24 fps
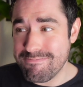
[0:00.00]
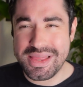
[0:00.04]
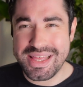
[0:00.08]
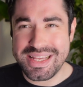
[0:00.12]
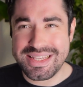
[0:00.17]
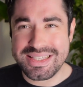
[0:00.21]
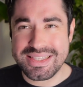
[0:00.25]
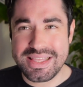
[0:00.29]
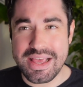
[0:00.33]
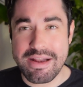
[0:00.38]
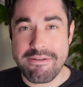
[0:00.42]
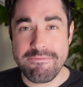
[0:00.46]

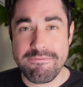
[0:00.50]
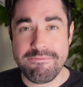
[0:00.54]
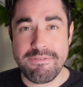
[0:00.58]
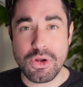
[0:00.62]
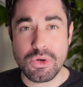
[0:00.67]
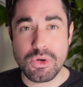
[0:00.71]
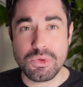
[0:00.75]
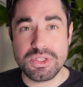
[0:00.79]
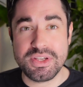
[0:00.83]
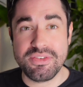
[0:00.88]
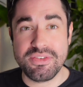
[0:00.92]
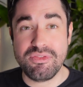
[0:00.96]
This then
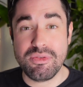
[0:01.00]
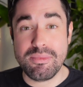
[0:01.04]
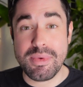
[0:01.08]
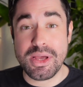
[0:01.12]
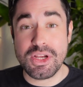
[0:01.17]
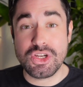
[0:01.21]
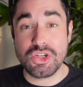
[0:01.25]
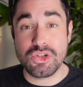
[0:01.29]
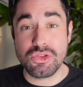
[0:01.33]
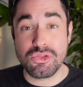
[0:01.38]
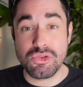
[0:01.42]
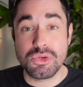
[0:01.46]
funnels
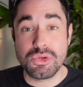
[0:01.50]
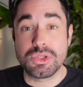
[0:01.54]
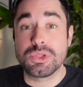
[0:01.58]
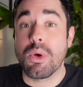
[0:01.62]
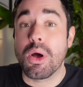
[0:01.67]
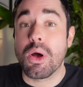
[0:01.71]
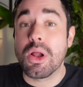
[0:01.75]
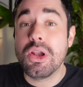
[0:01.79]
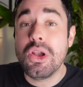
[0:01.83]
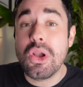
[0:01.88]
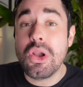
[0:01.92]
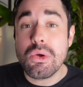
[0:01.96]
information through to
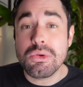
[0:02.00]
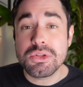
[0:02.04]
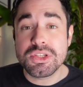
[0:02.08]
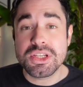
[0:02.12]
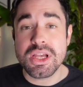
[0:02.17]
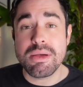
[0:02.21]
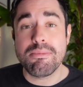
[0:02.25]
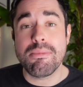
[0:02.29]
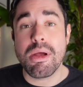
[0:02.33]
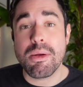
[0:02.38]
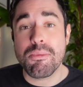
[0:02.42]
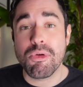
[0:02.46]
our
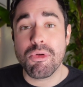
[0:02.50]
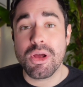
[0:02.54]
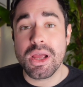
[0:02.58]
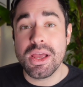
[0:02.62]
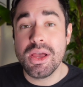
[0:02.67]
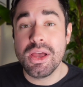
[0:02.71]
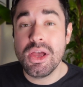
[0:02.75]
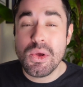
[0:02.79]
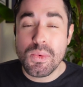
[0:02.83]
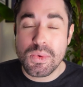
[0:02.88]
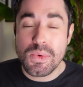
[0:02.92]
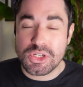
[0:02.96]
long-term memory,
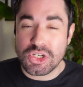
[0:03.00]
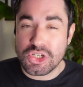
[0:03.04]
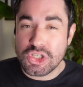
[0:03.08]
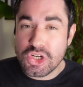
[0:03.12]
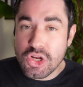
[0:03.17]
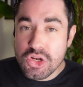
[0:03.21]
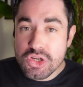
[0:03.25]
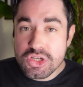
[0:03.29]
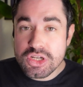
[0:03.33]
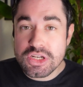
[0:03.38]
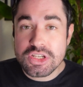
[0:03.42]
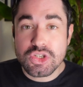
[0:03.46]
which is
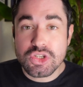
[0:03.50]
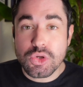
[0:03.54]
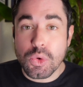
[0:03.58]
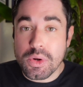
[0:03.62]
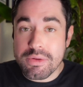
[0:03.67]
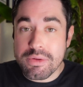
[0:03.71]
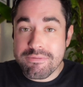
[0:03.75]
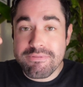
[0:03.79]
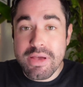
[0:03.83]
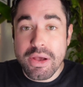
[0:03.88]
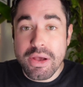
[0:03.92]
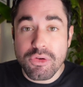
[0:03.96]
usually stored
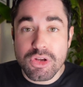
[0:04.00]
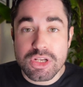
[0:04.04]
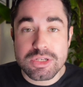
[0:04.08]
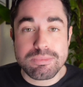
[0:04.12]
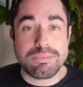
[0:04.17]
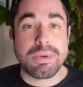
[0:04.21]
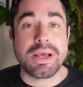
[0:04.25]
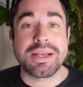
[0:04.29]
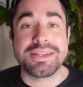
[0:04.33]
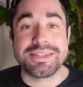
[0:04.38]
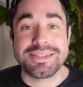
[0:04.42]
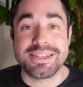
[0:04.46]
in various
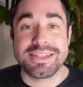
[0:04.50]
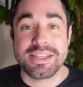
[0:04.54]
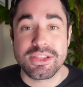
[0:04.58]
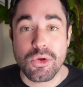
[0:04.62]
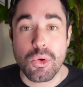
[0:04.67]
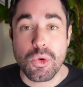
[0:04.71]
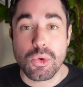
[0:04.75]
places in the